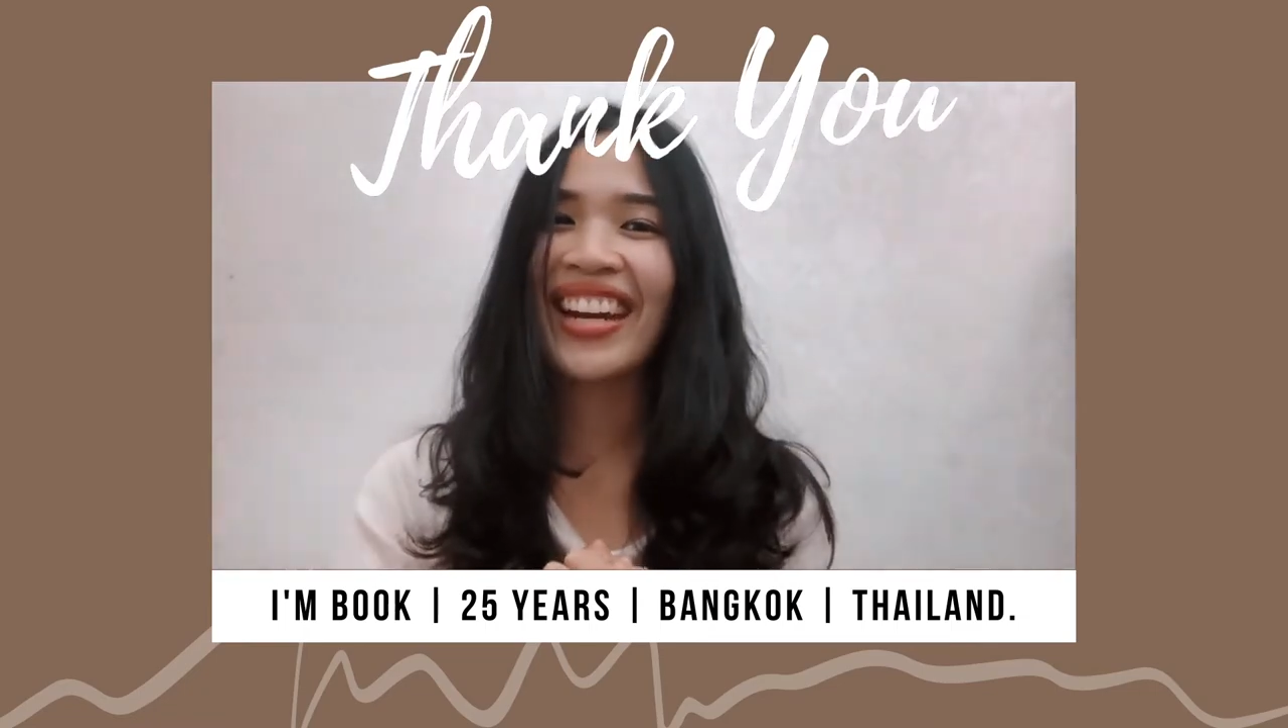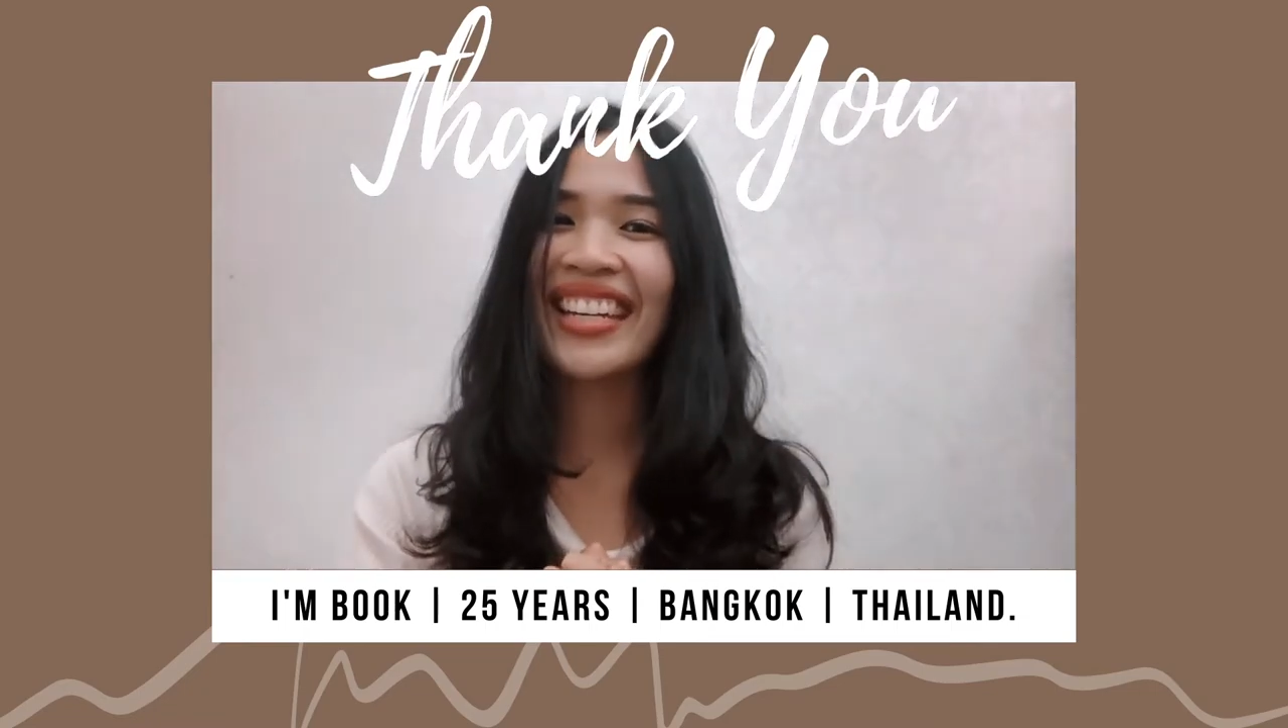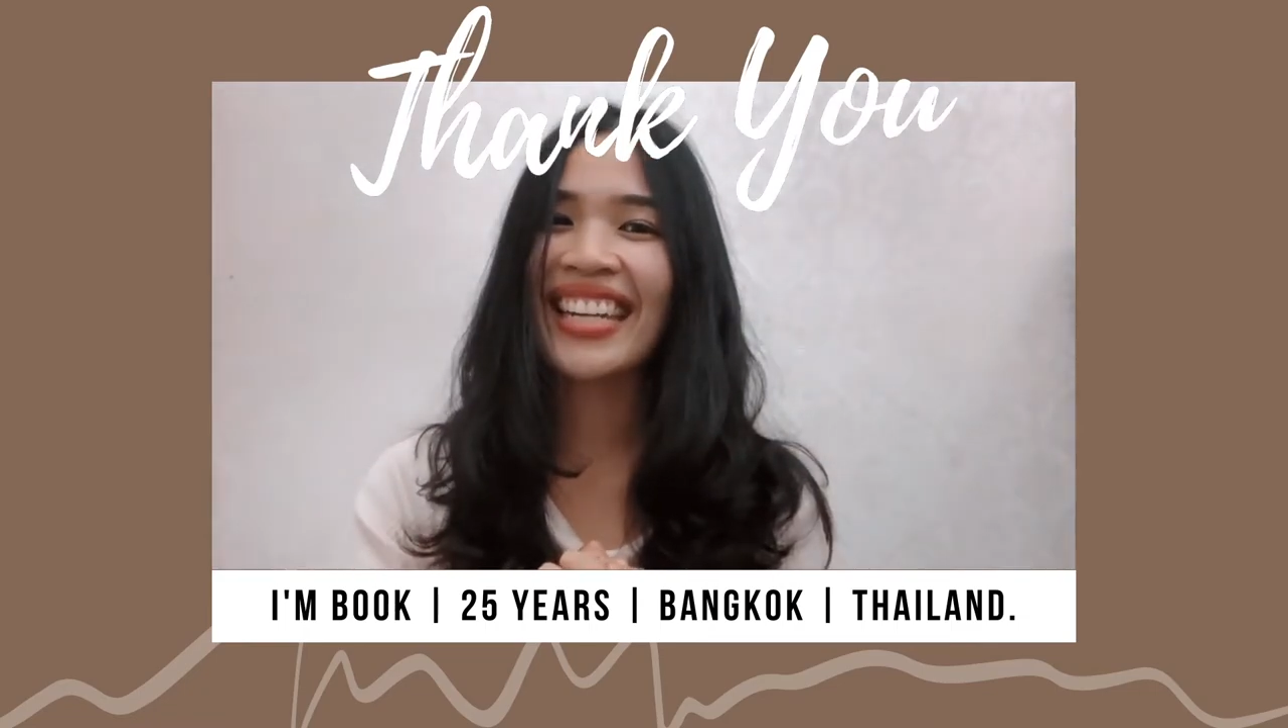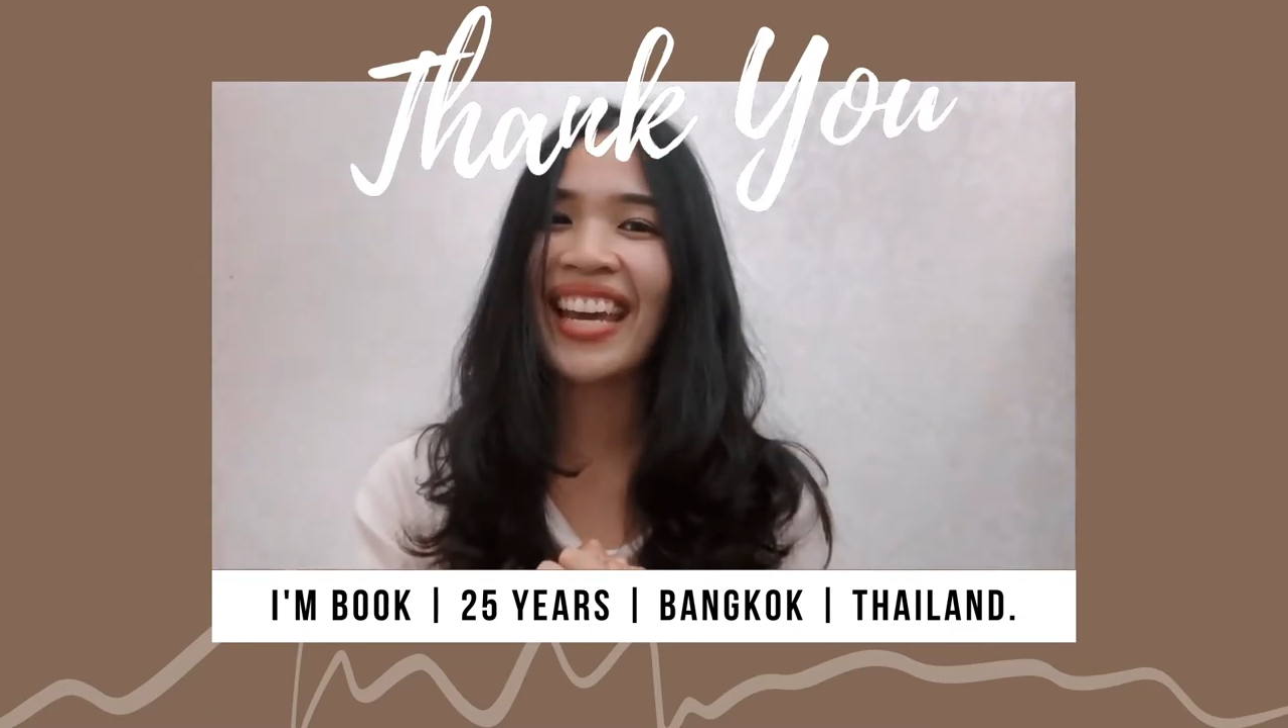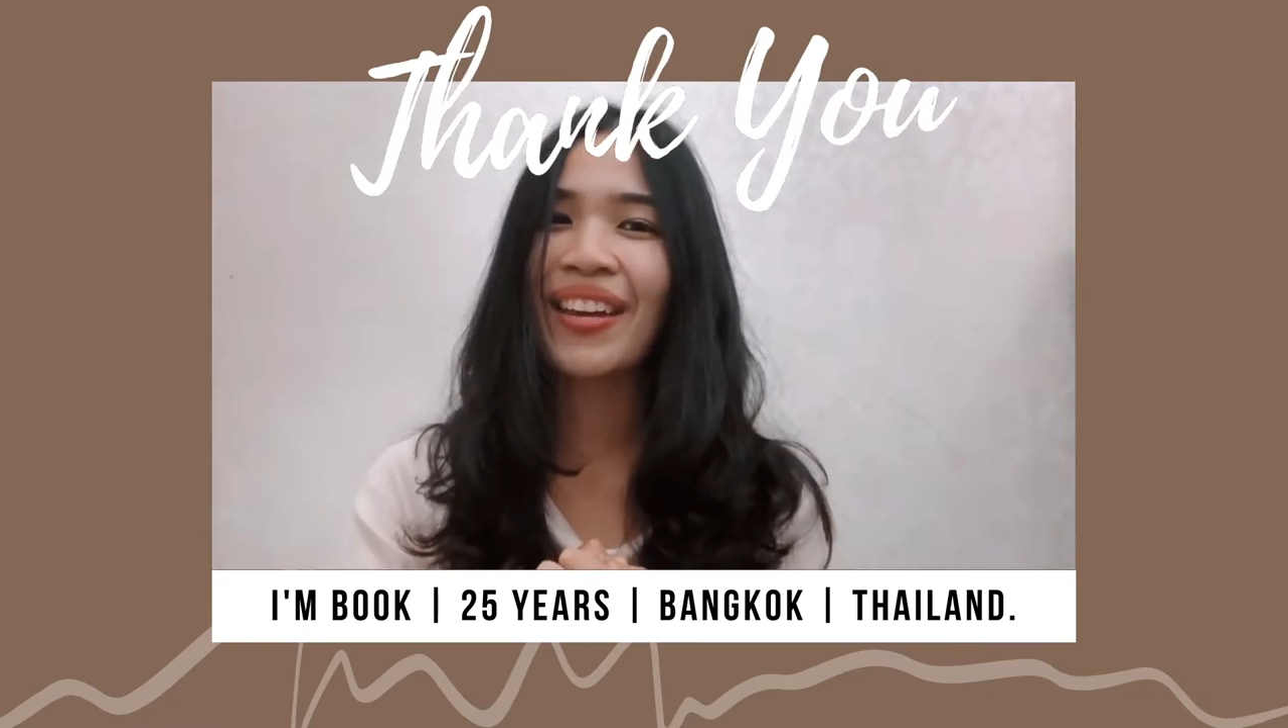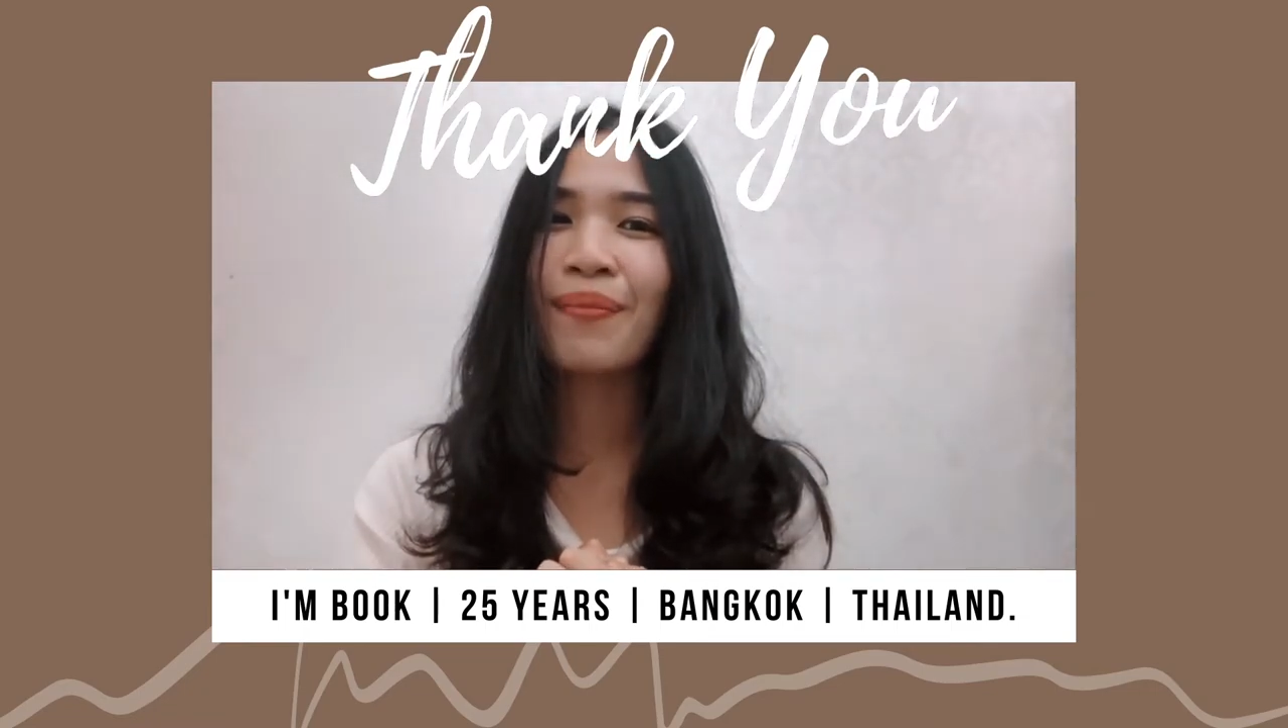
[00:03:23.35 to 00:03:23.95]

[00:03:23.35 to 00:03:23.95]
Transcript: day my